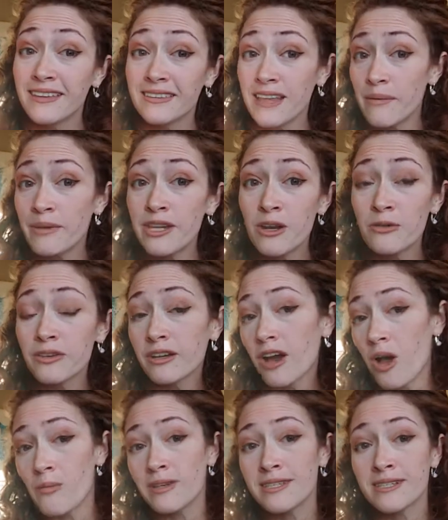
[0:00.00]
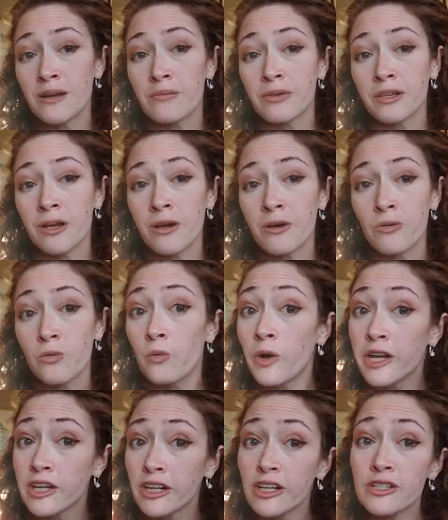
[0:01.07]
Let me know in the comments down below
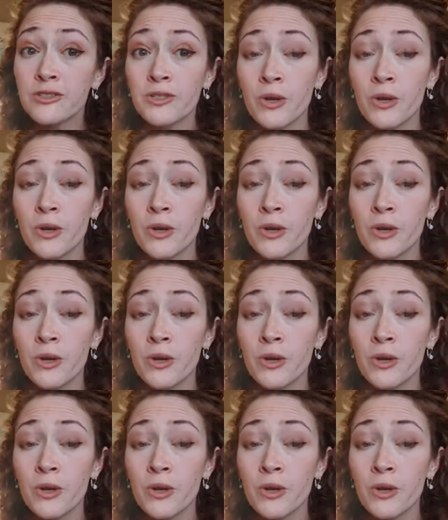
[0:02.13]
what your